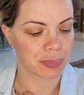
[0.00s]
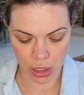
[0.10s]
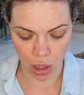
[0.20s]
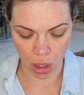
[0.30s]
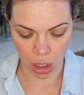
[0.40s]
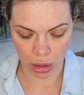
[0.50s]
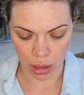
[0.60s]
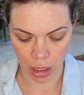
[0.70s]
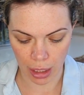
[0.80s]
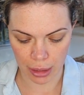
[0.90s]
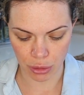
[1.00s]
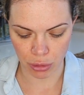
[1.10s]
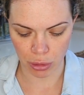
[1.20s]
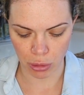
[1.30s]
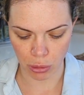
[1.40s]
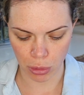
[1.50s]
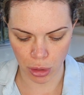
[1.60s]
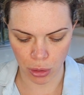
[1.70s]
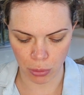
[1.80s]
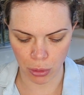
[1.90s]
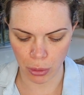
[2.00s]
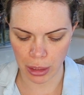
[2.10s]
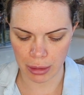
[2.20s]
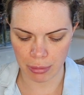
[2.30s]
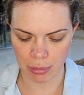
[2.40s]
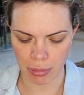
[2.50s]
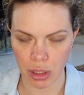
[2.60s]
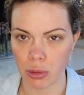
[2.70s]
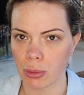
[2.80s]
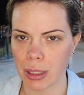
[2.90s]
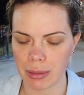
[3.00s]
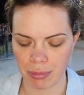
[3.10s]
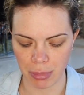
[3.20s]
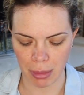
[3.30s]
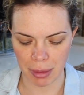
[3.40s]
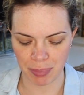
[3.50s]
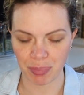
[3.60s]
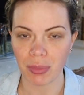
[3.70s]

It's called a hydroquinone, quinone maybe?